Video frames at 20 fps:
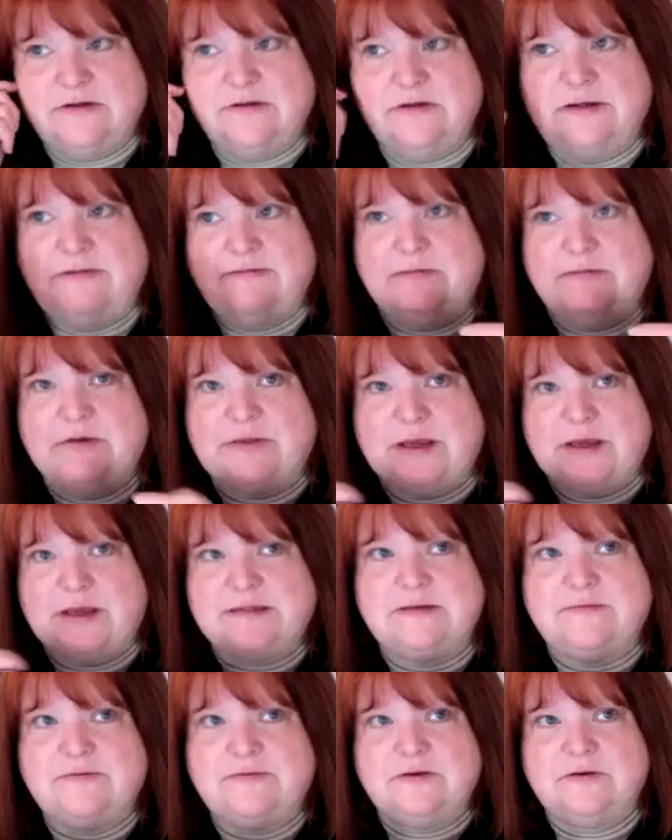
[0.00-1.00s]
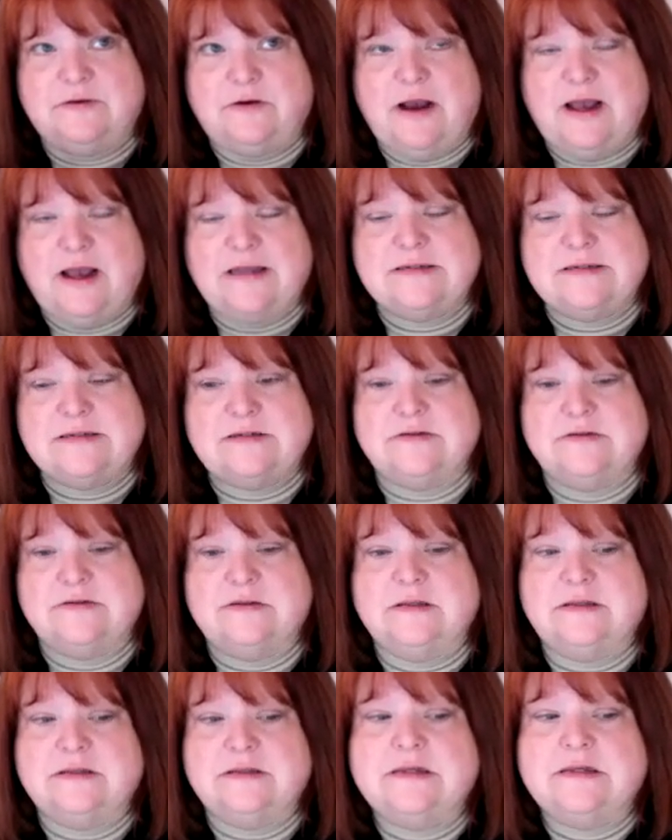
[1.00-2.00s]
and with us, even their grad
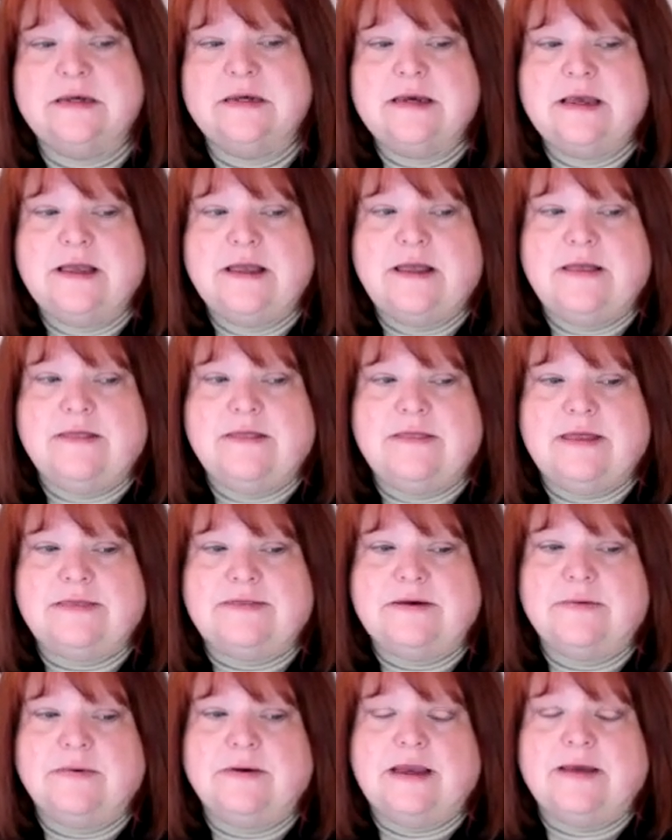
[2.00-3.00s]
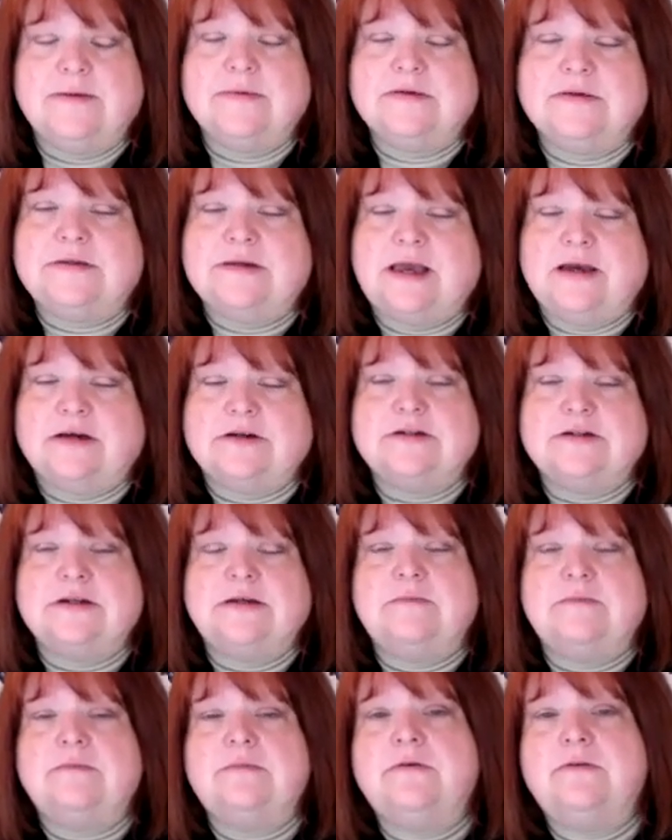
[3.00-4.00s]
students, that they were able to actually
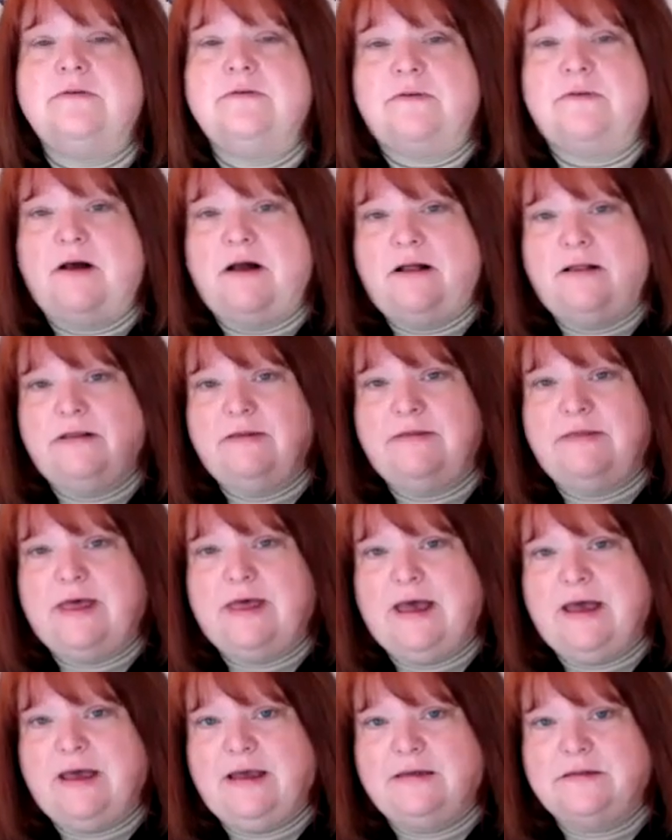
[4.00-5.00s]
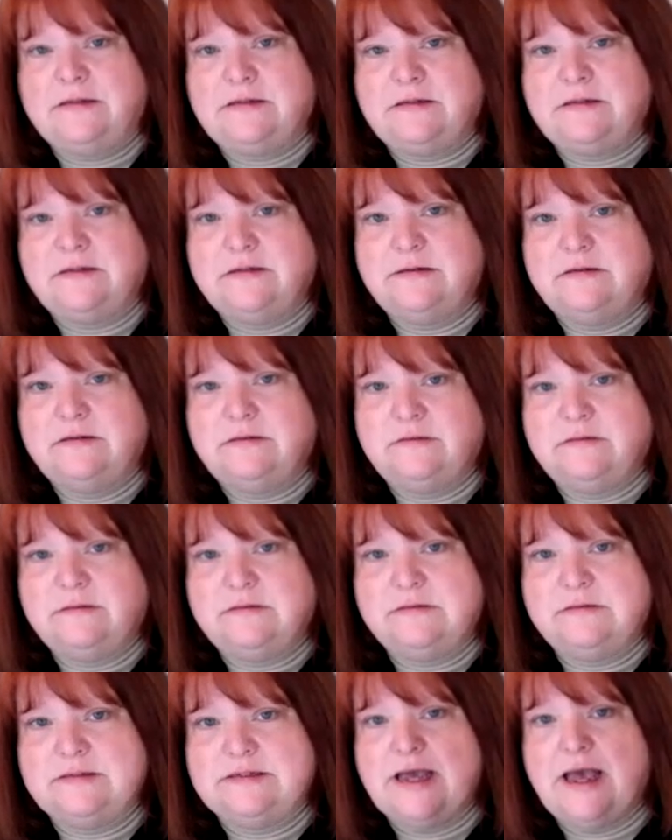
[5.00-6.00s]
move all of that
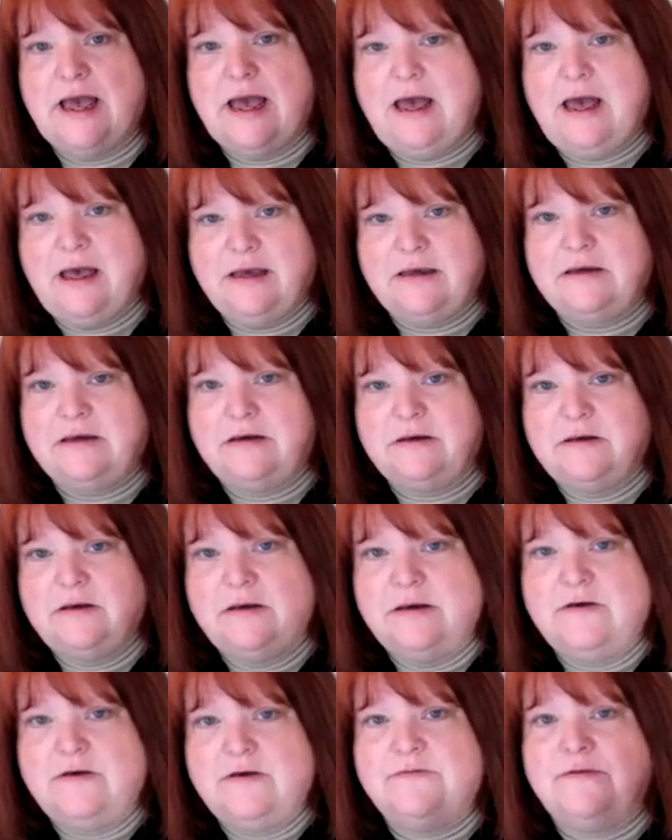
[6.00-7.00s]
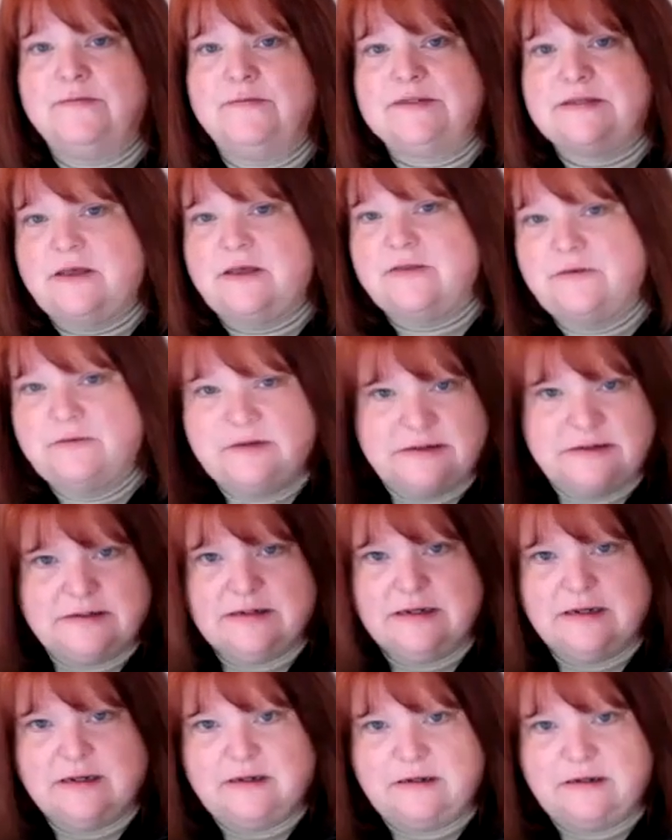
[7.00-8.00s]
tech from Southern
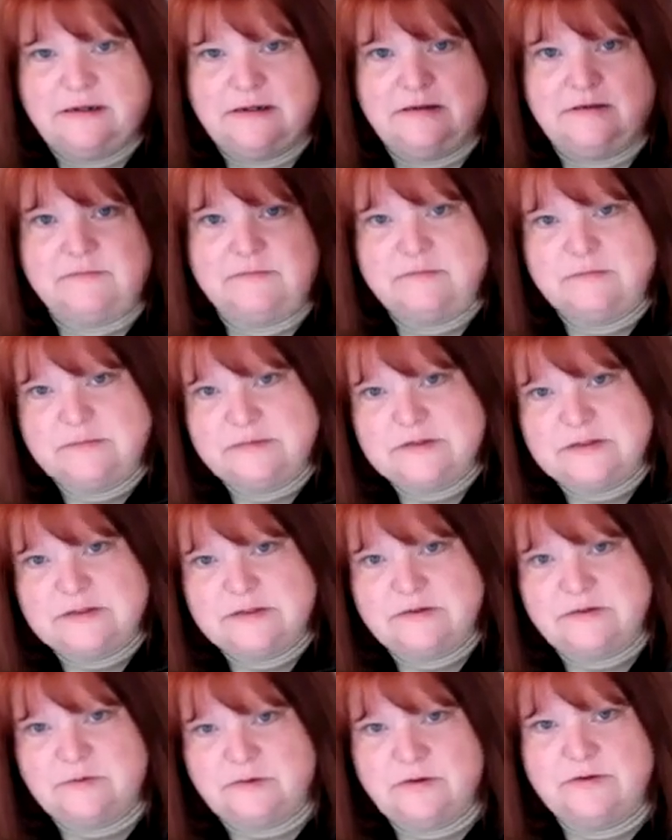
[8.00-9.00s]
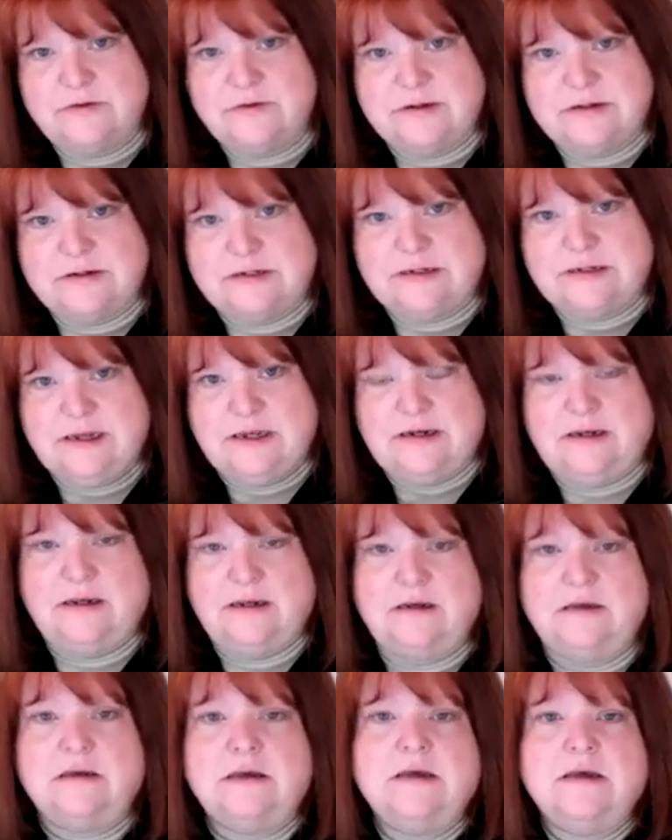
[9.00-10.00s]
Indiana to Northern
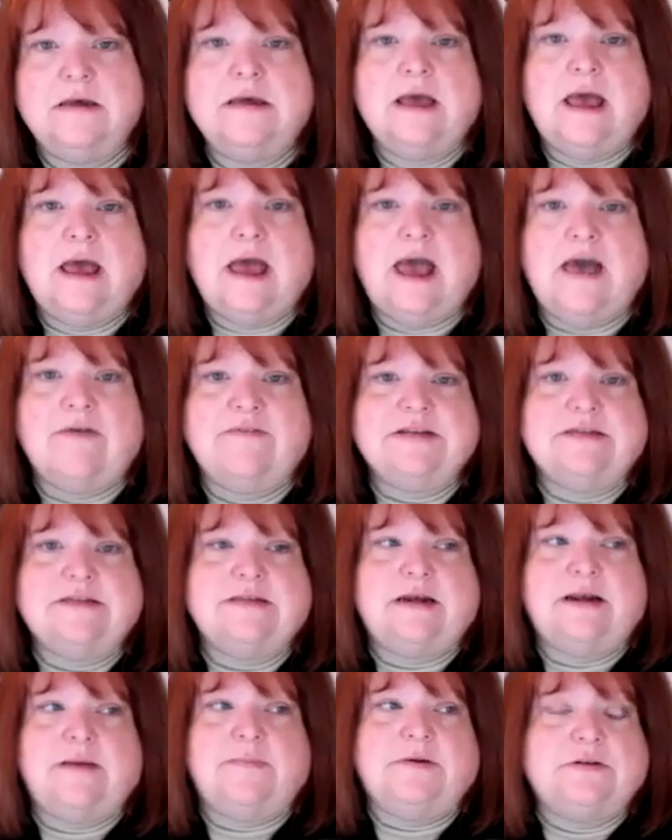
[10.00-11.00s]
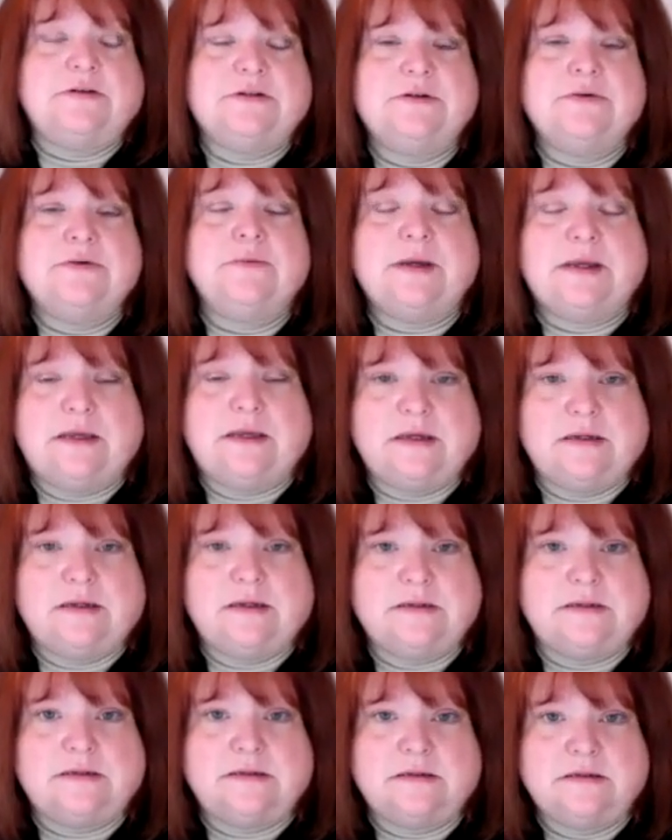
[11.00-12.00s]
Indiana, have it set up in 2
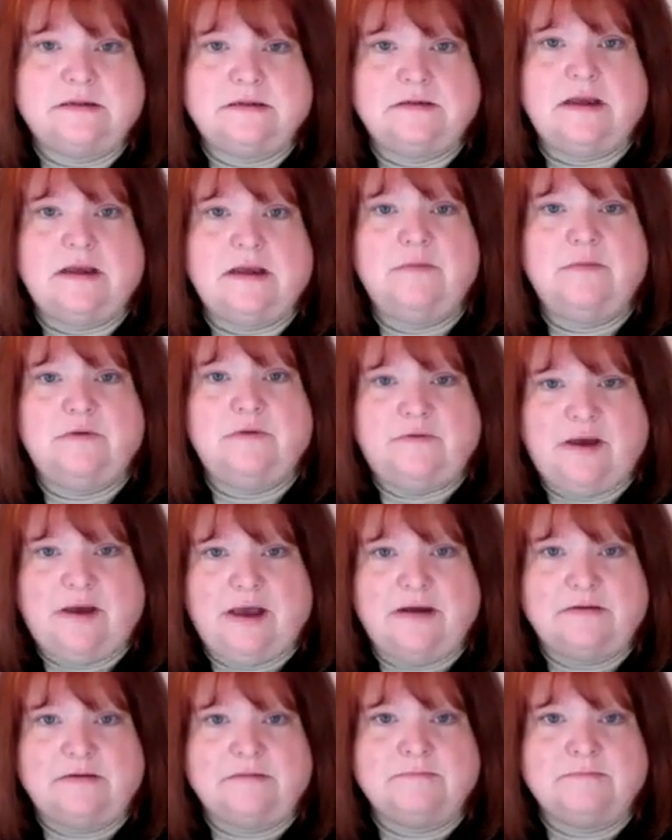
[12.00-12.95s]
weeks and move on.